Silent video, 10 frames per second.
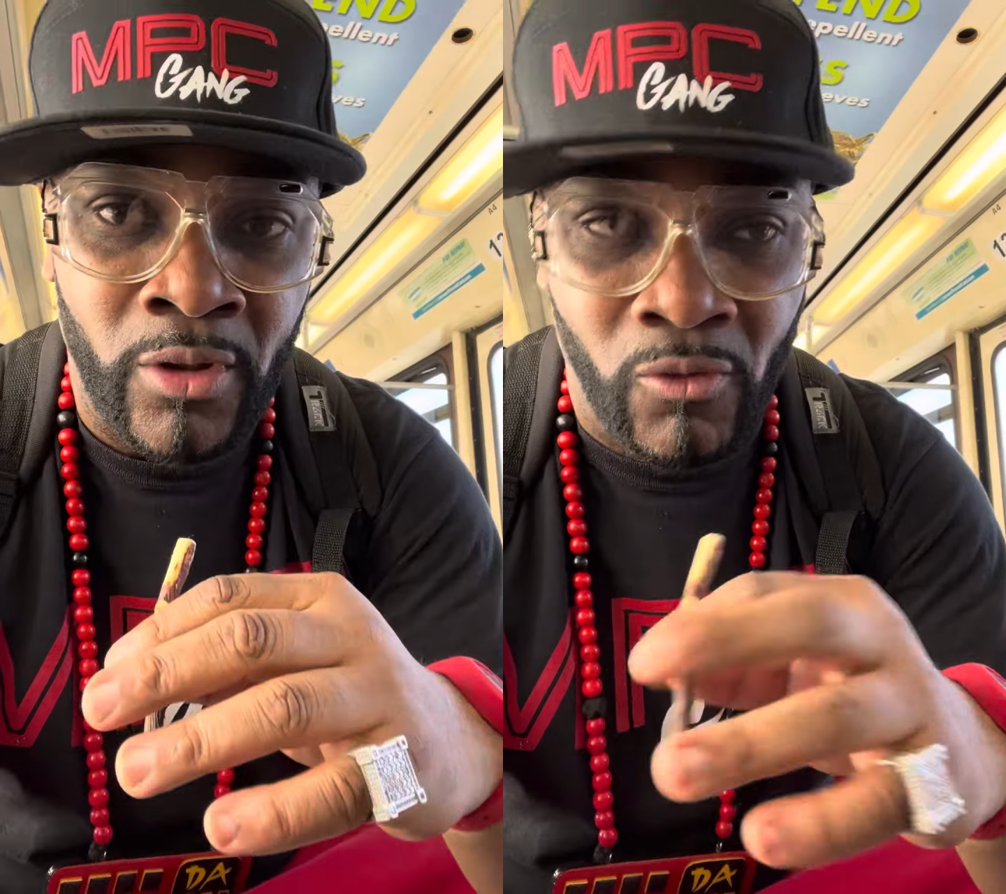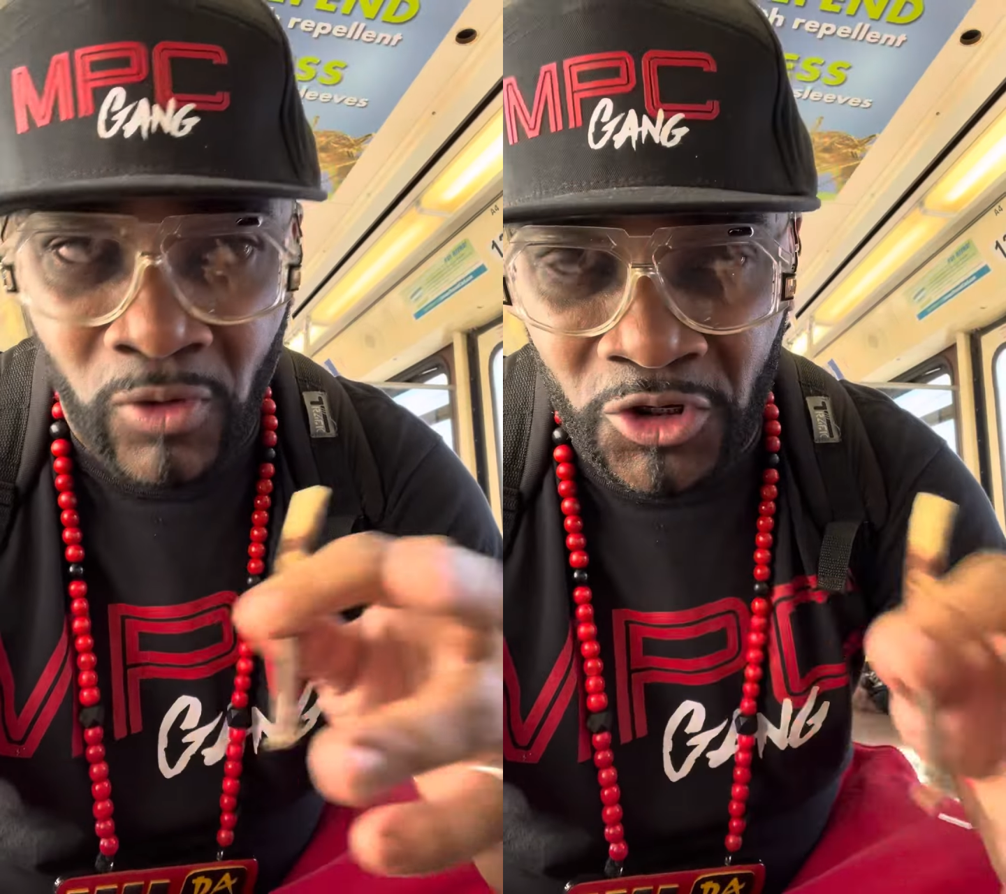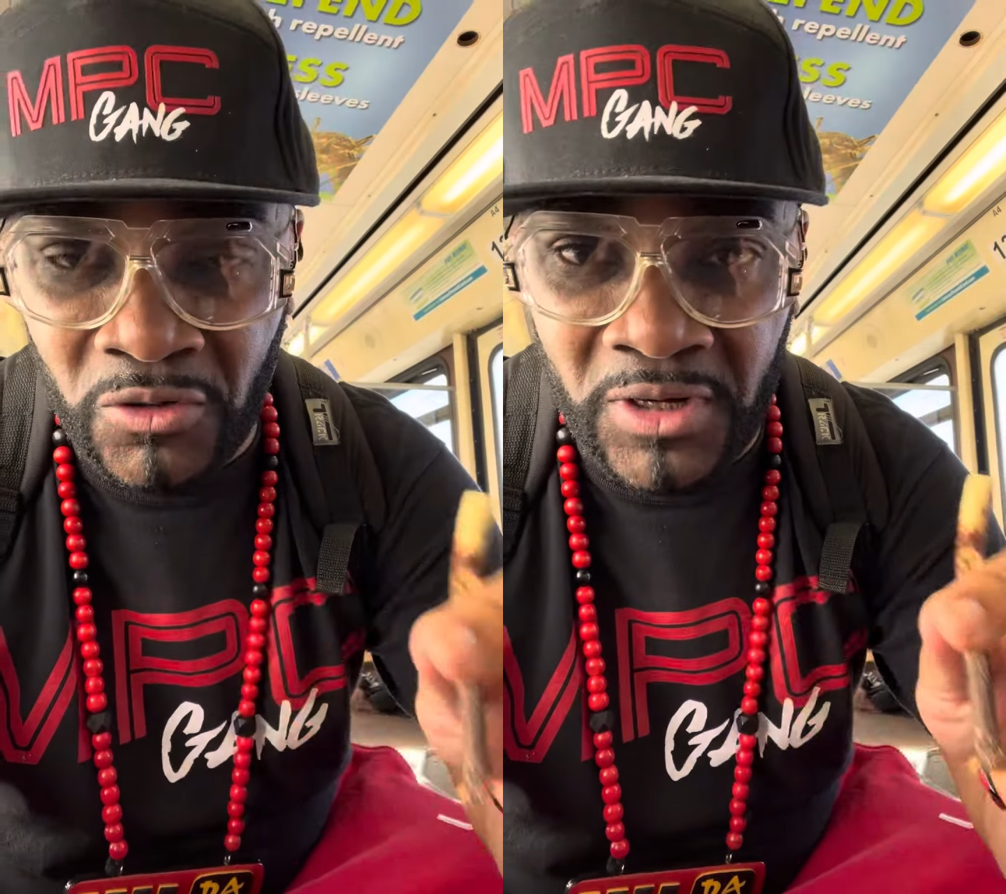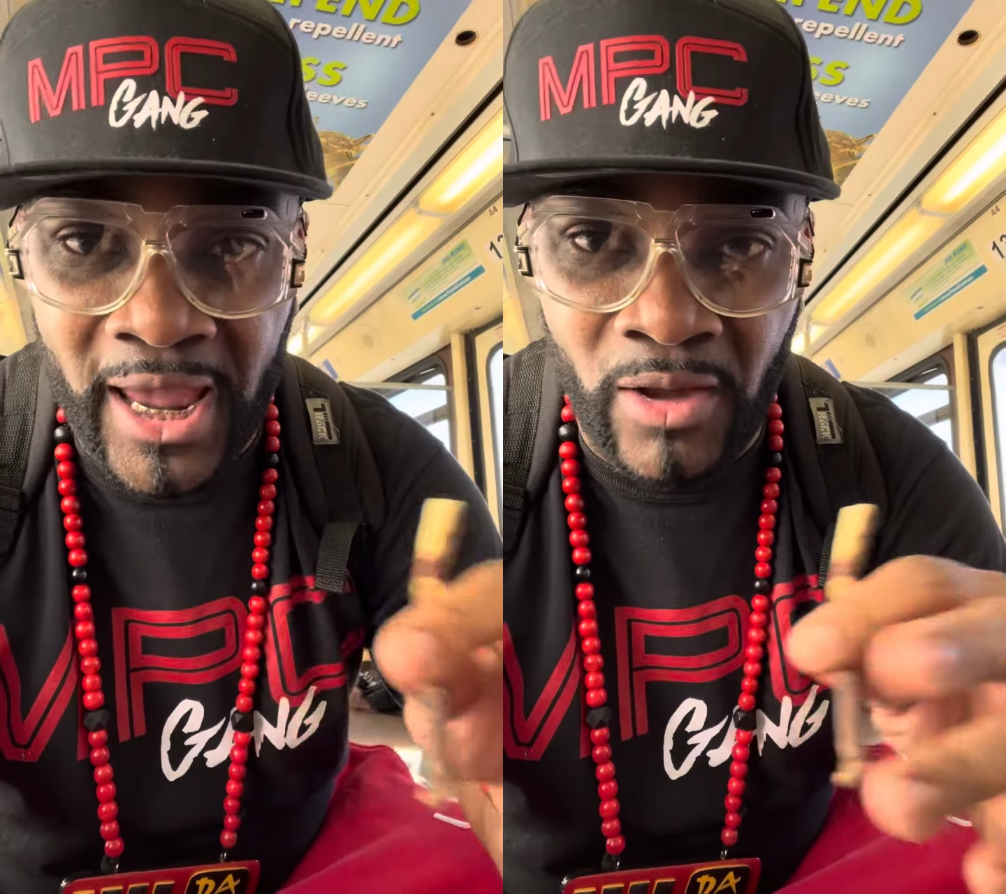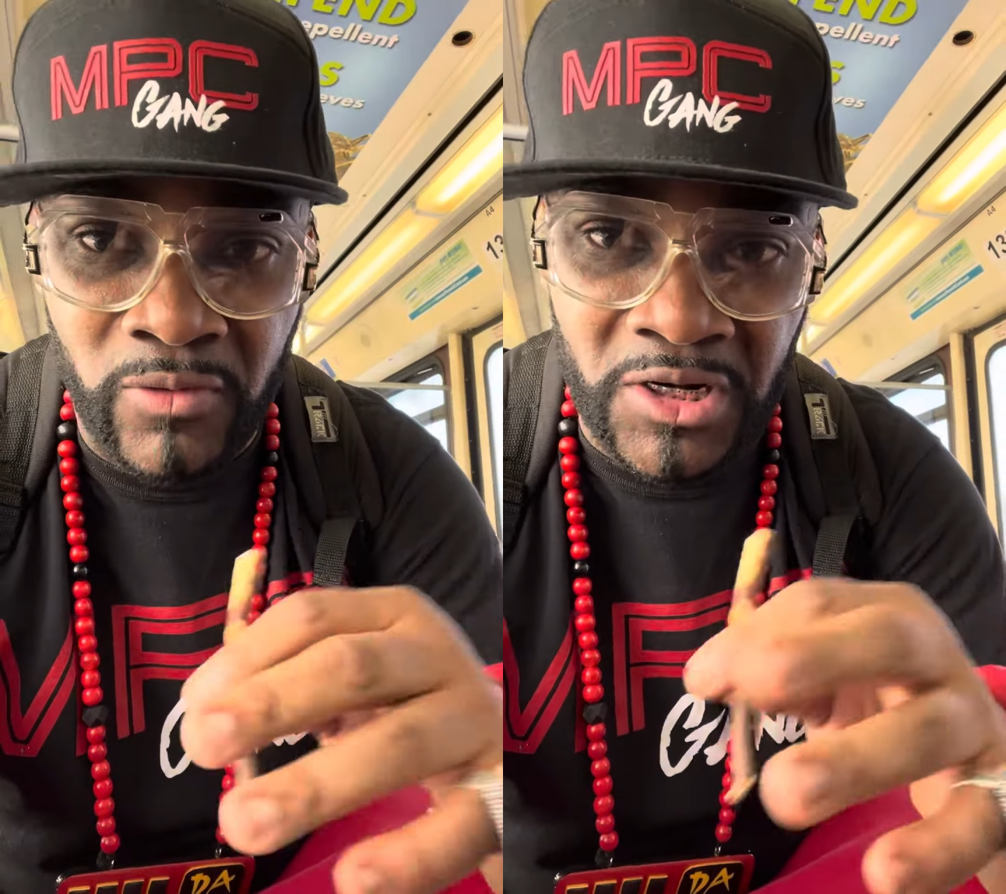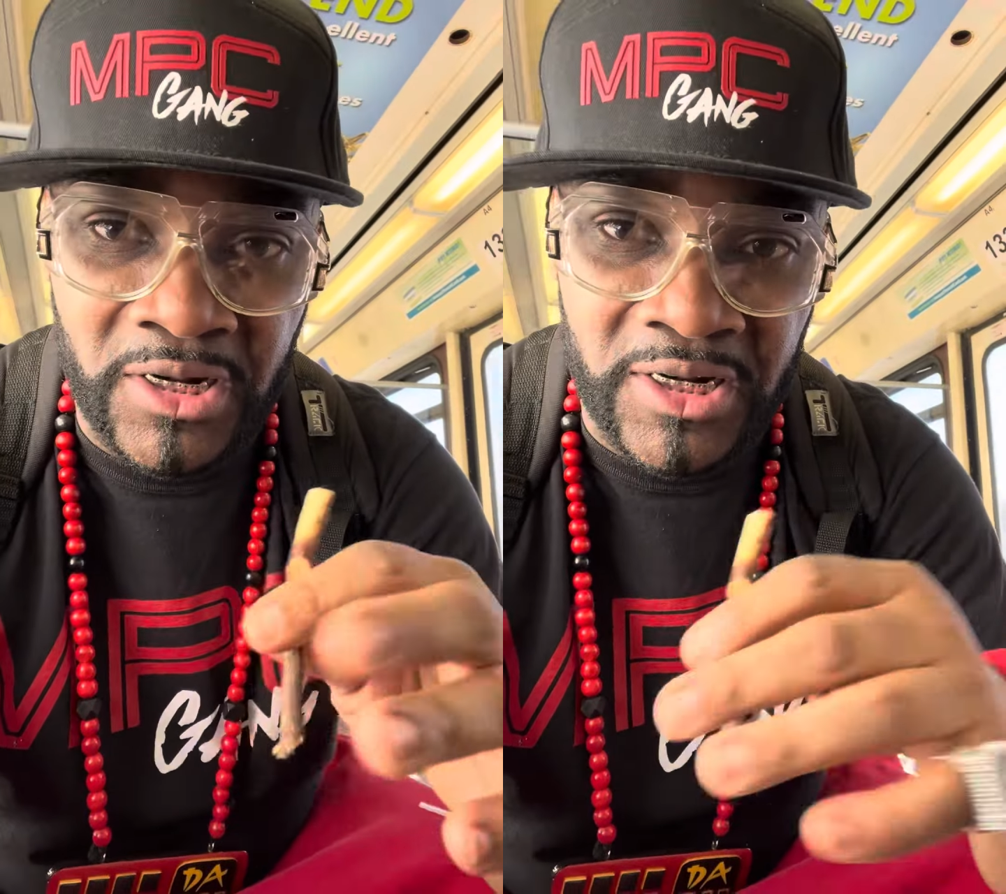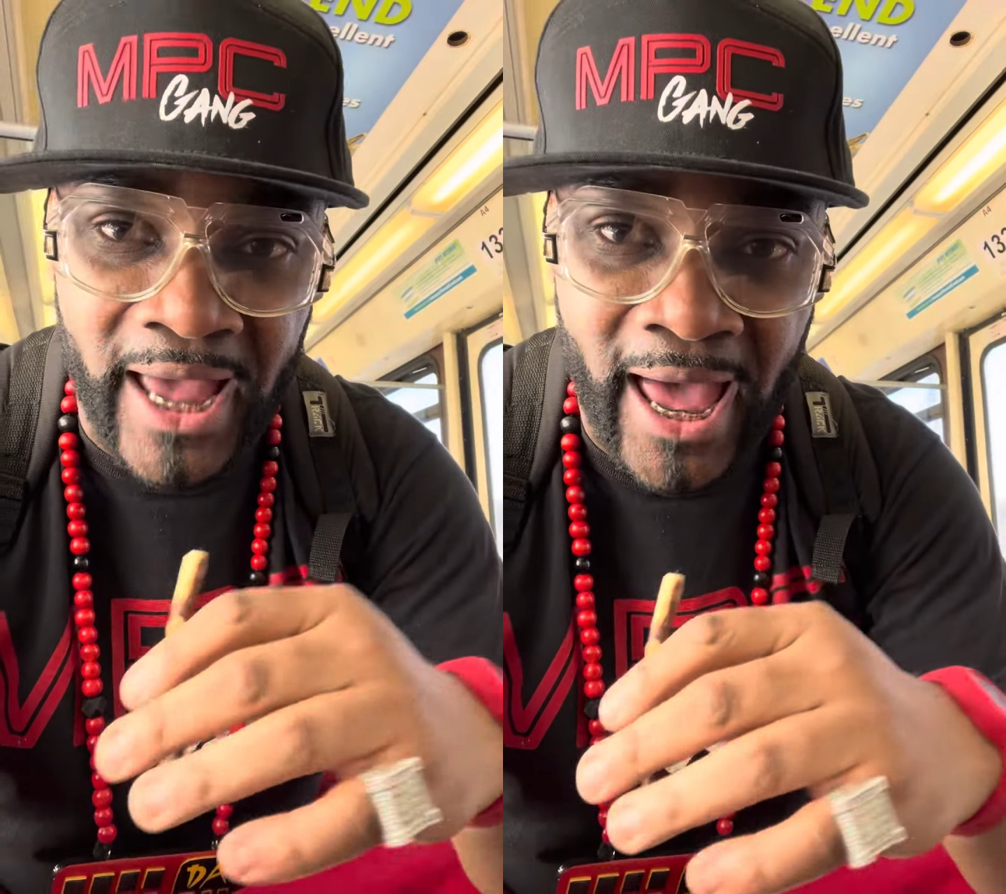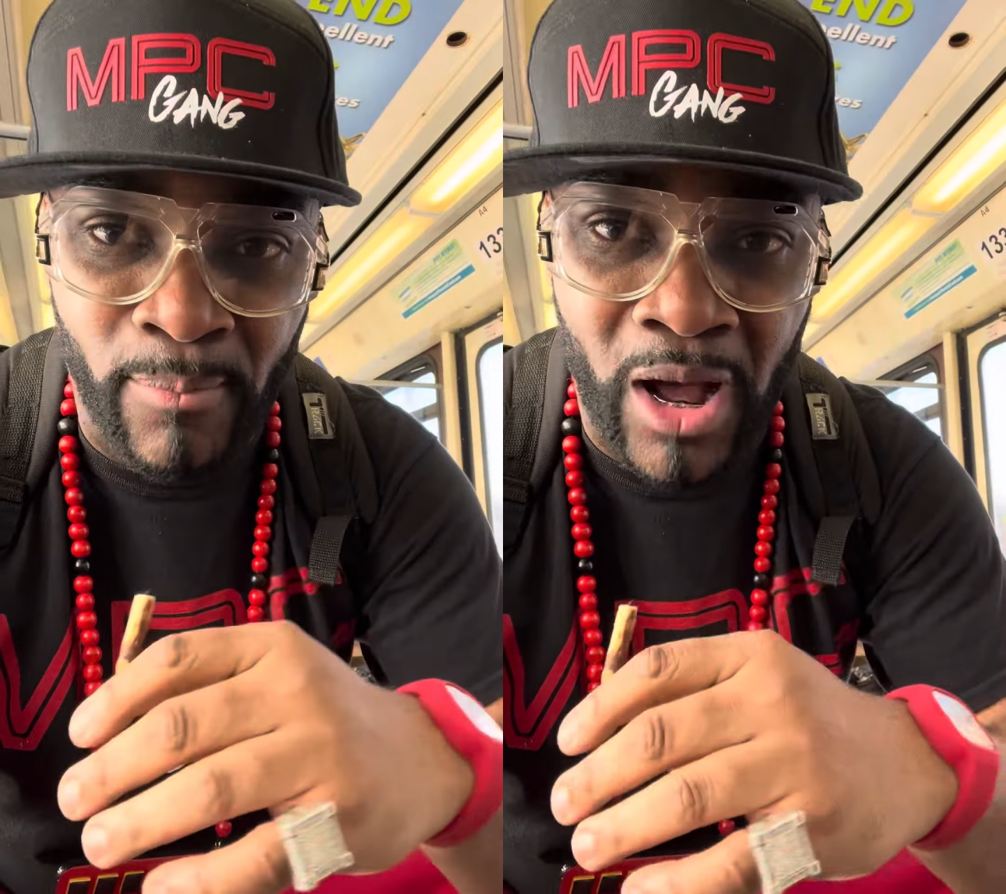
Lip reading: What you think was inside